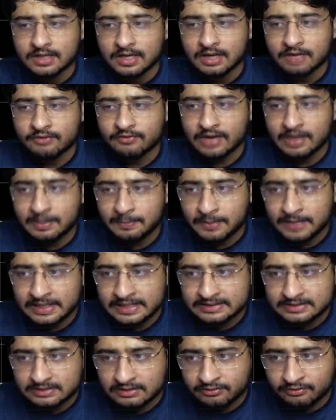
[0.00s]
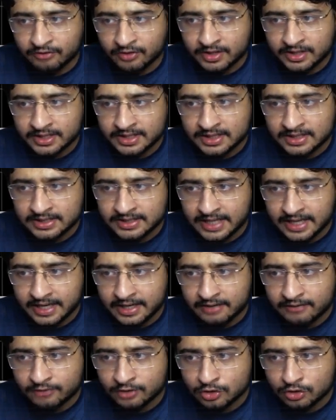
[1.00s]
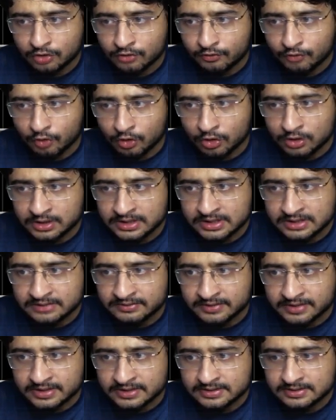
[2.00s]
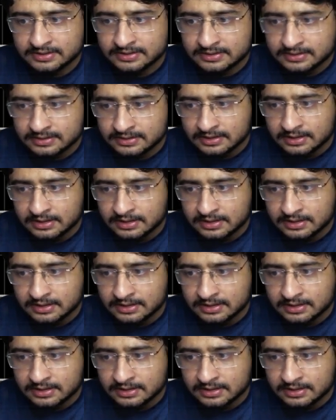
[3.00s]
If I place a vertical tile in front of all these ways,